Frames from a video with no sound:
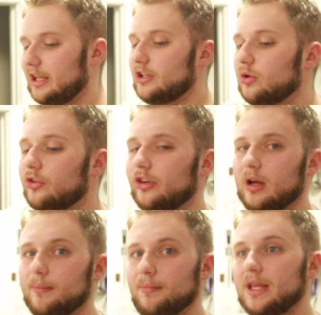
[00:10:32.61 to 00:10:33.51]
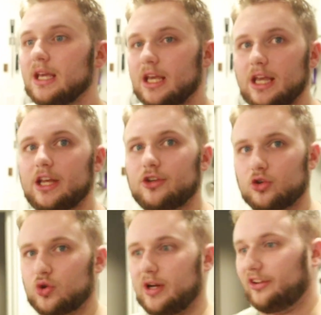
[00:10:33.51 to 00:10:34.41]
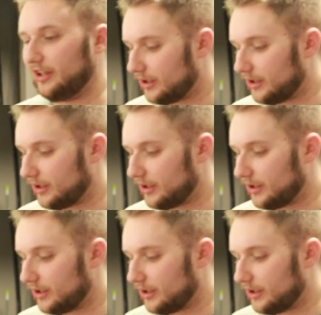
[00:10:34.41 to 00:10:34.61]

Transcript: and use them in your drinks.